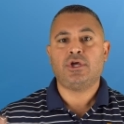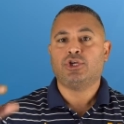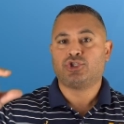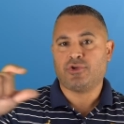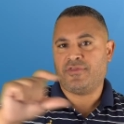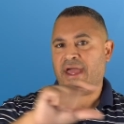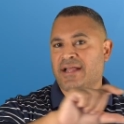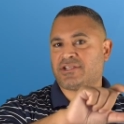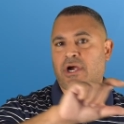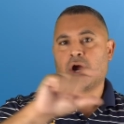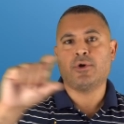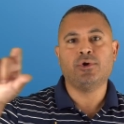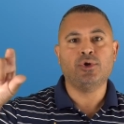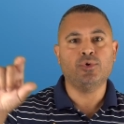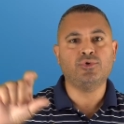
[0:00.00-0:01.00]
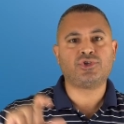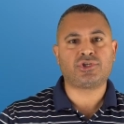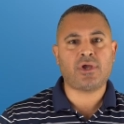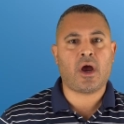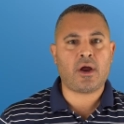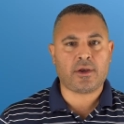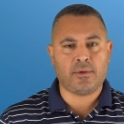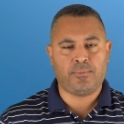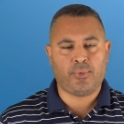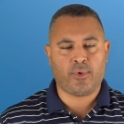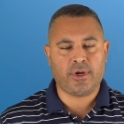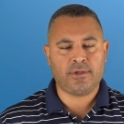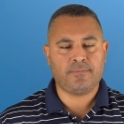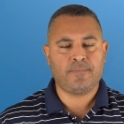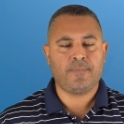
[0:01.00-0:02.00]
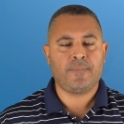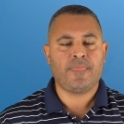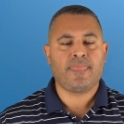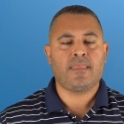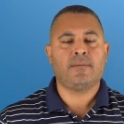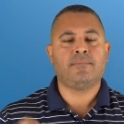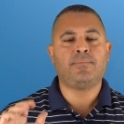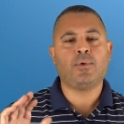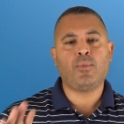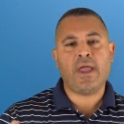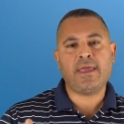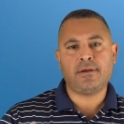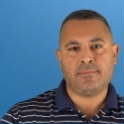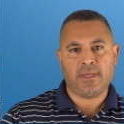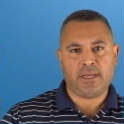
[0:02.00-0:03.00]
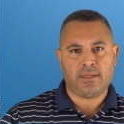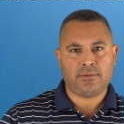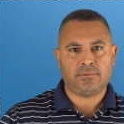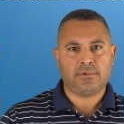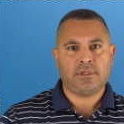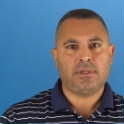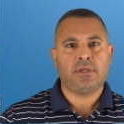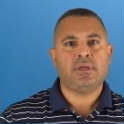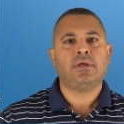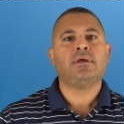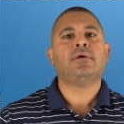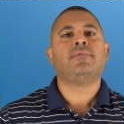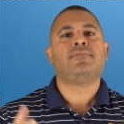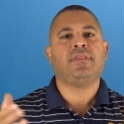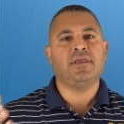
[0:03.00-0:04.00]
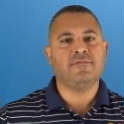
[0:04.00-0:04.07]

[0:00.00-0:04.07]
So that's our new starting point. But wait a minute, the